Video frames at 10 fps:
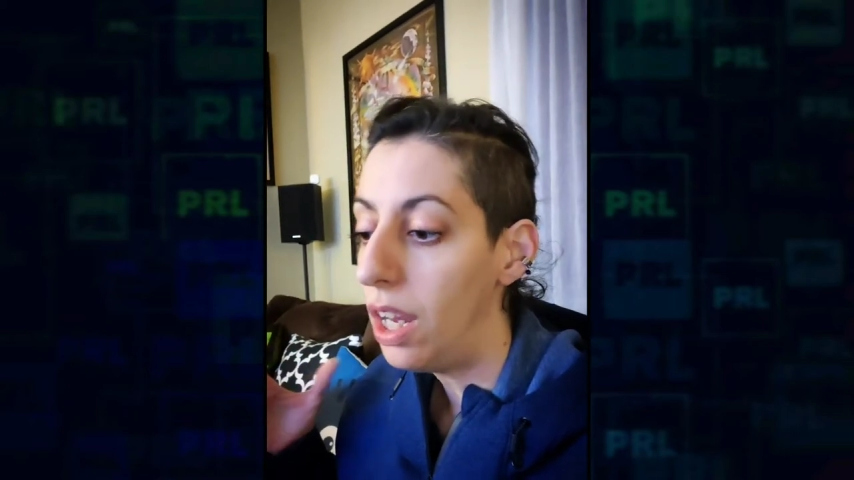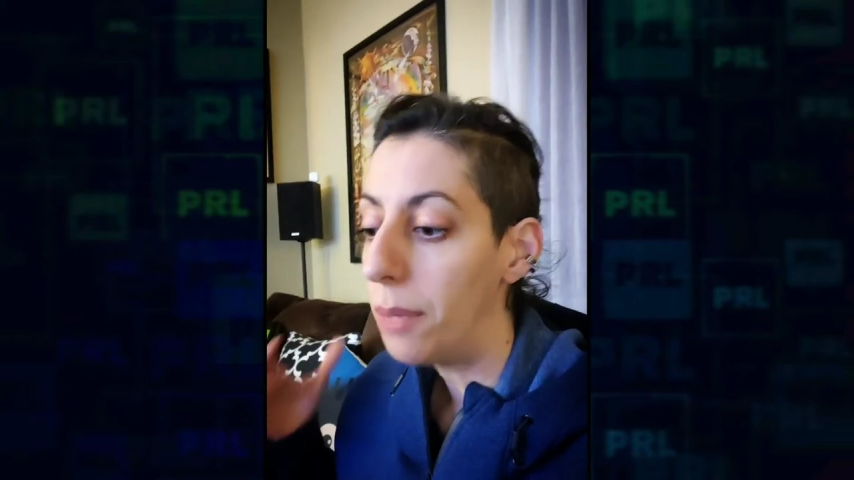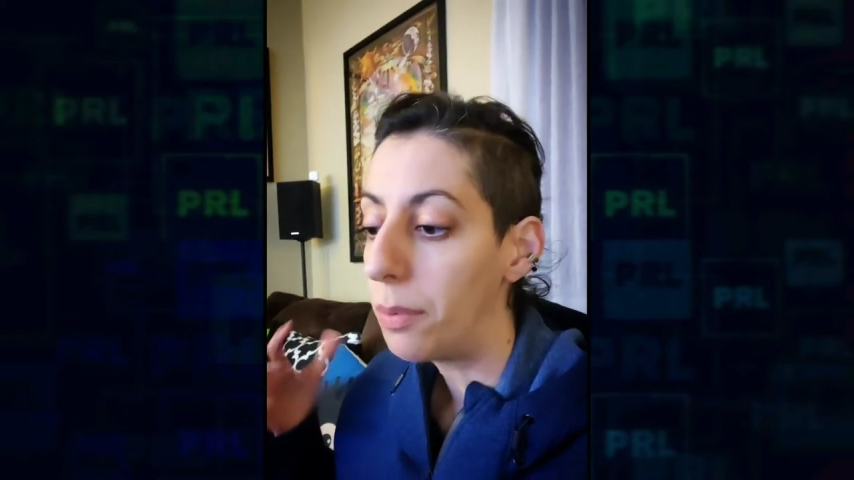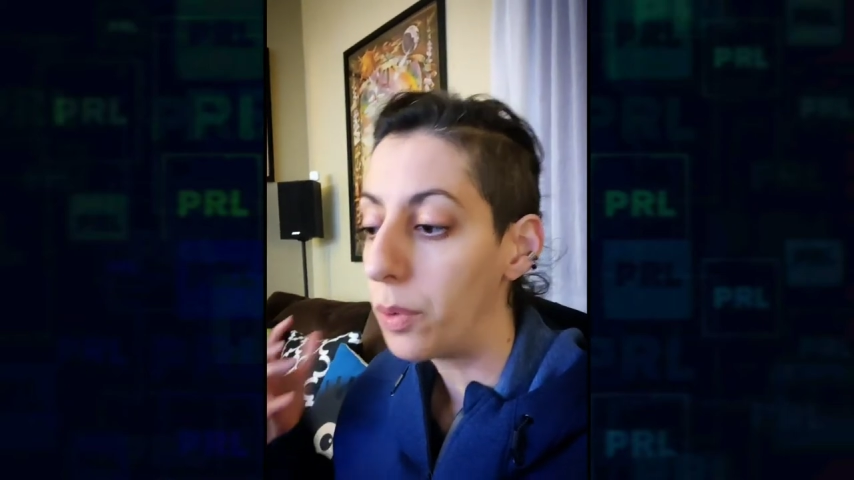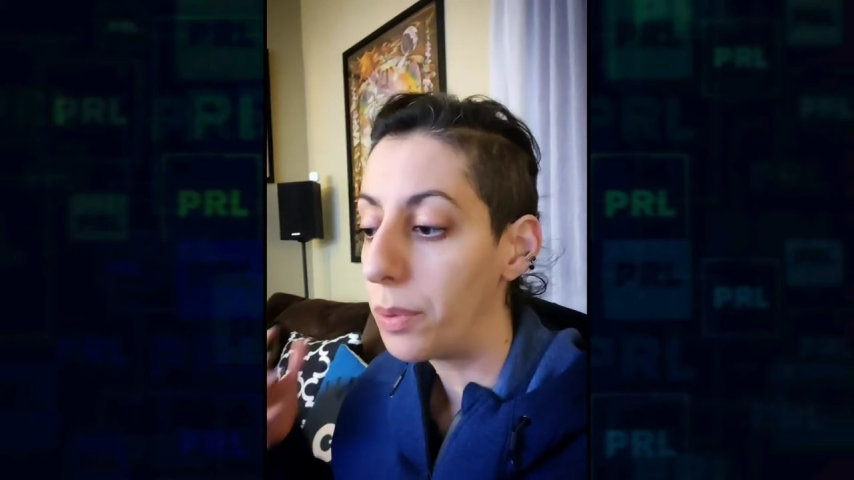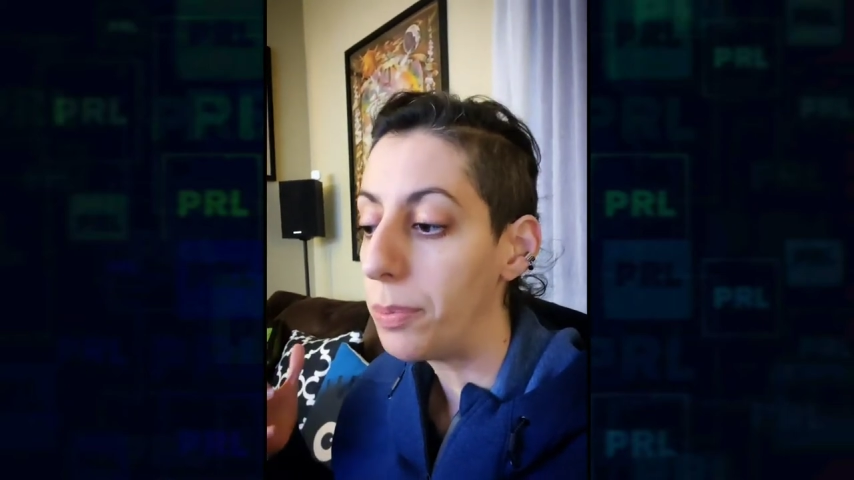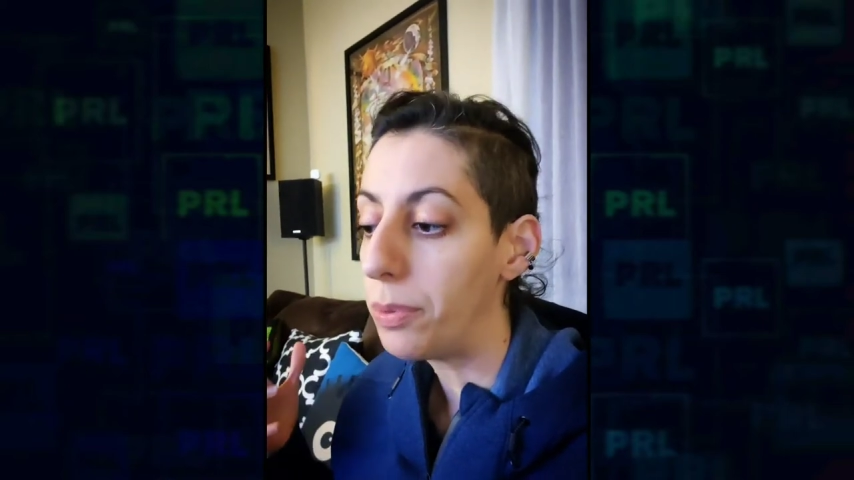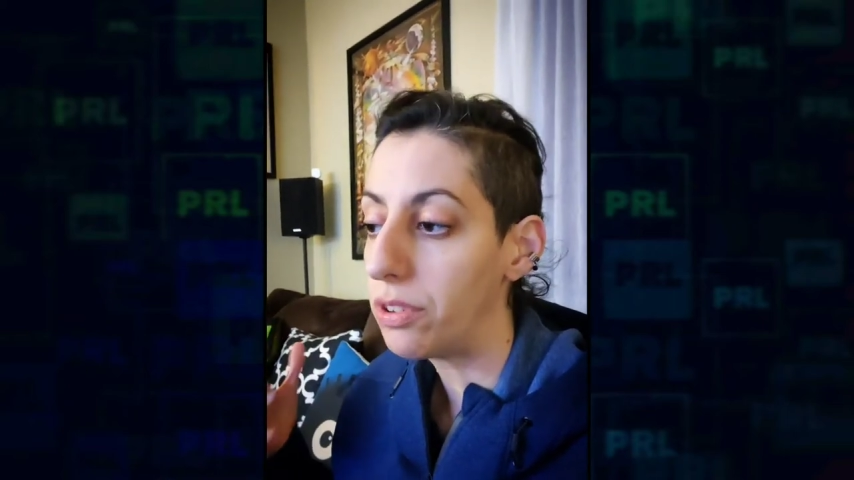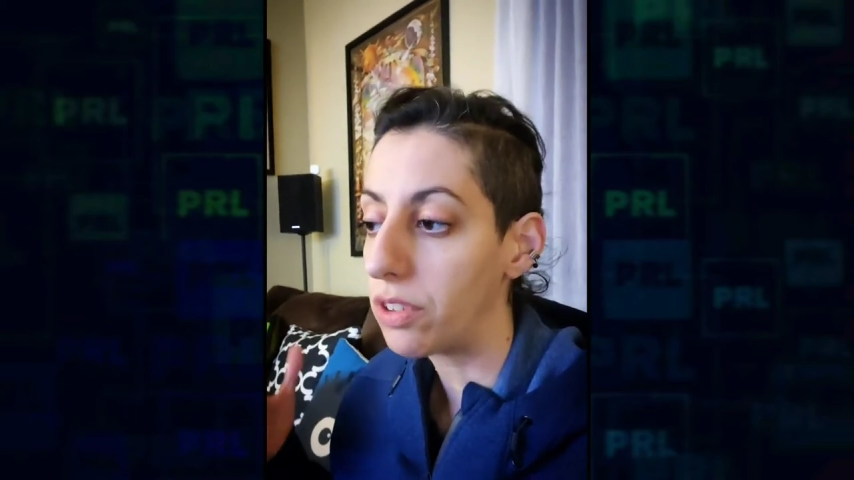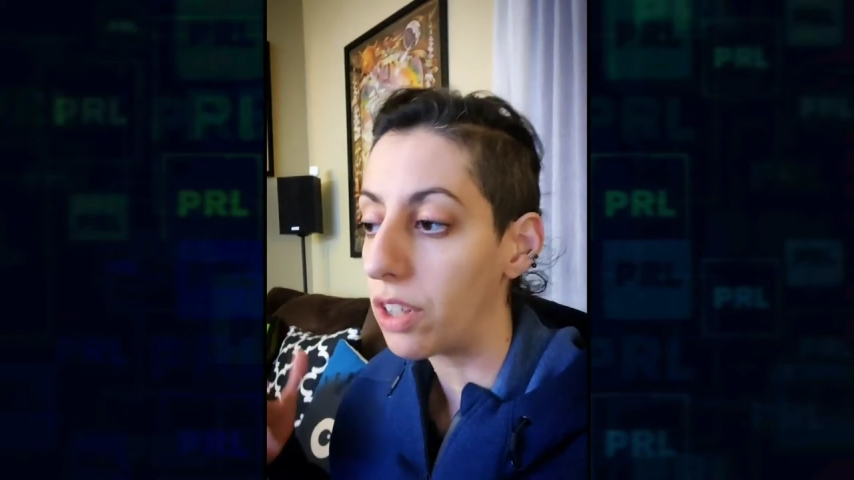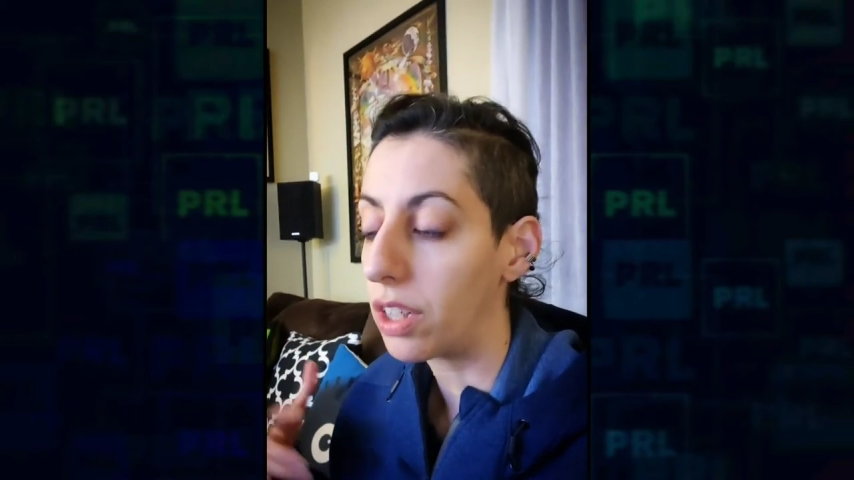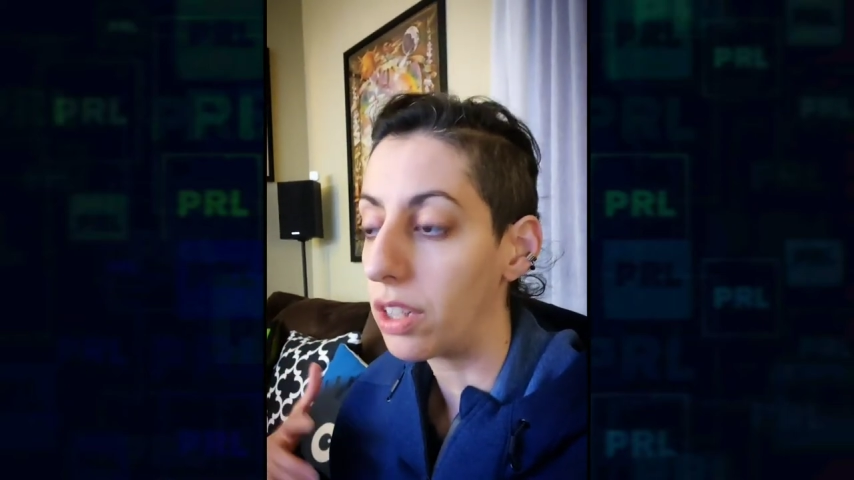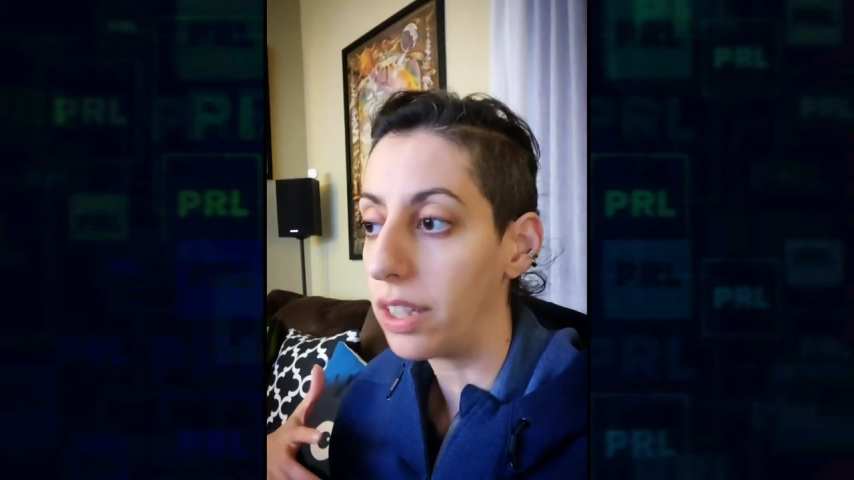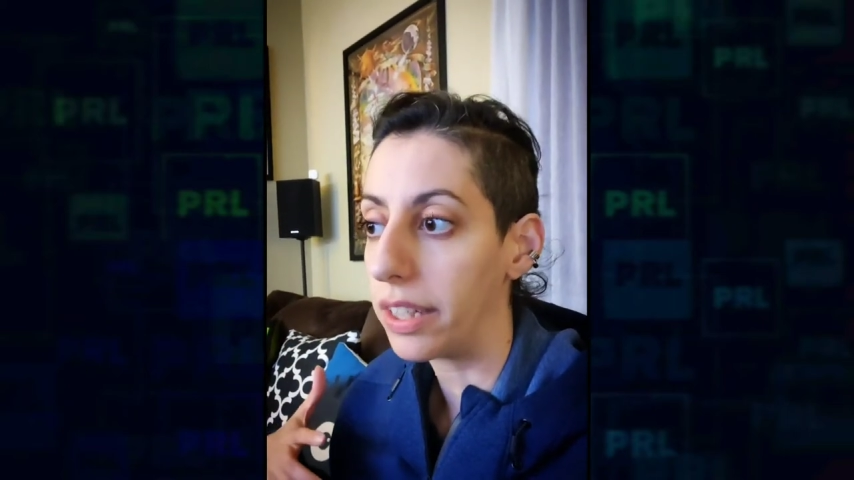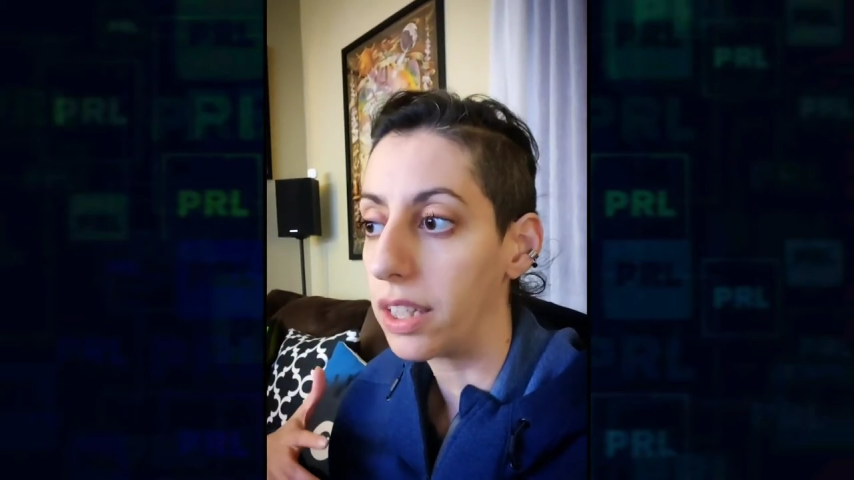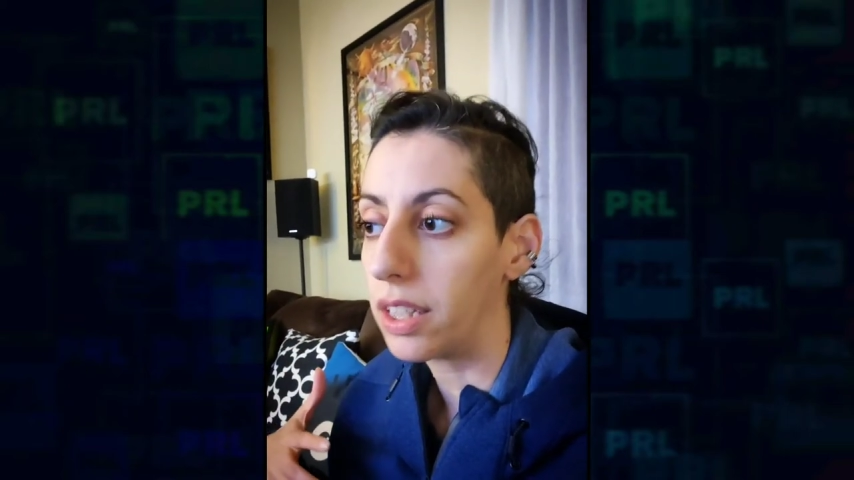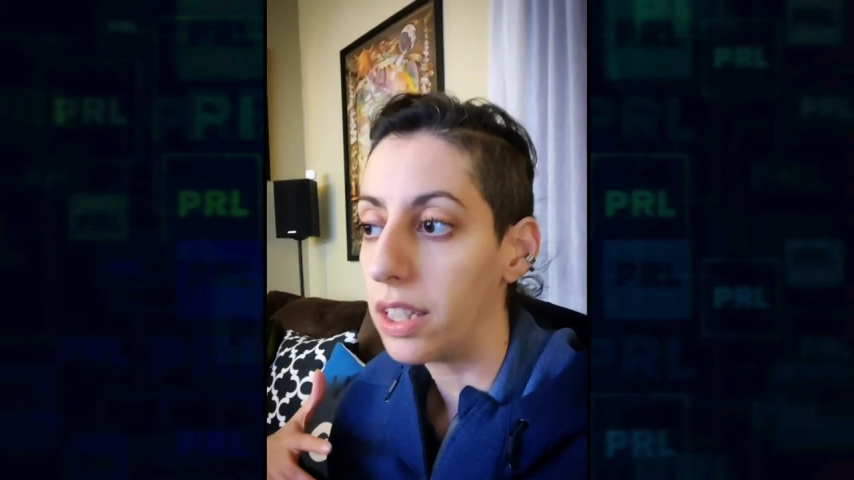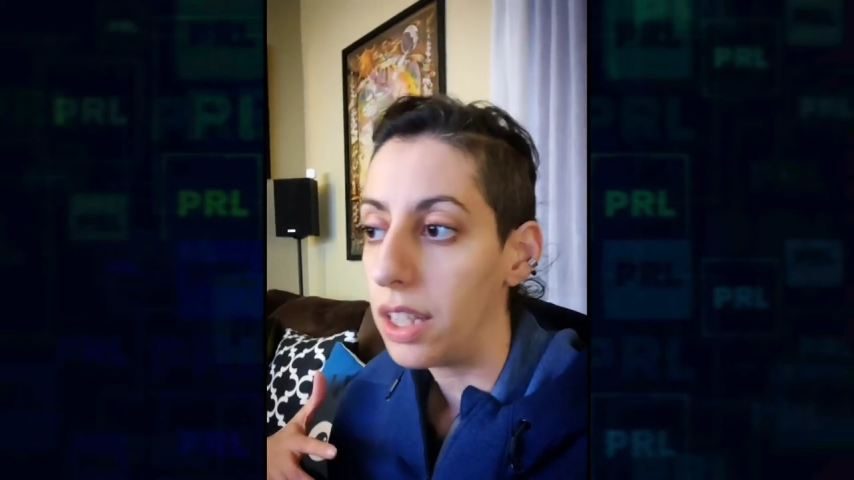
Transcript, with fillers: When people start like,